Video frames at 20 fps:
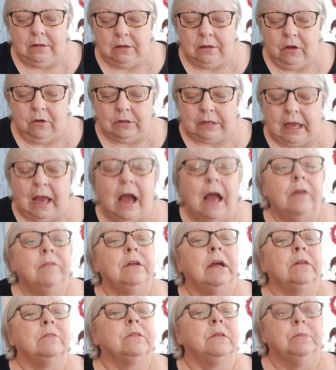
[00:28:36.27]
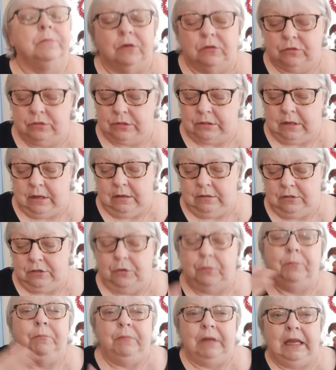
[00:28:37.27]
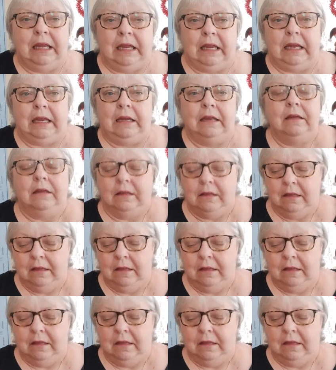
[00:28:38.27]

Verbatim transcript: Okay, I've got the most, to me,